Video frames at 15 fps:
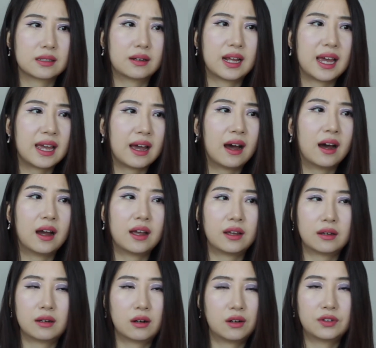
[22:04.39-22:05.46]
on
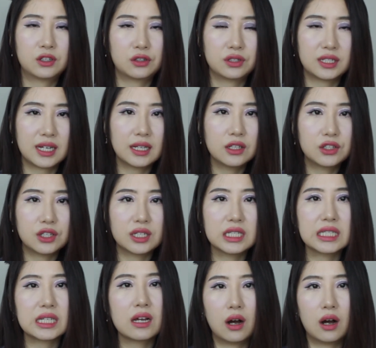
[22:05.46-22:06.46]
AI, artificial intelligence,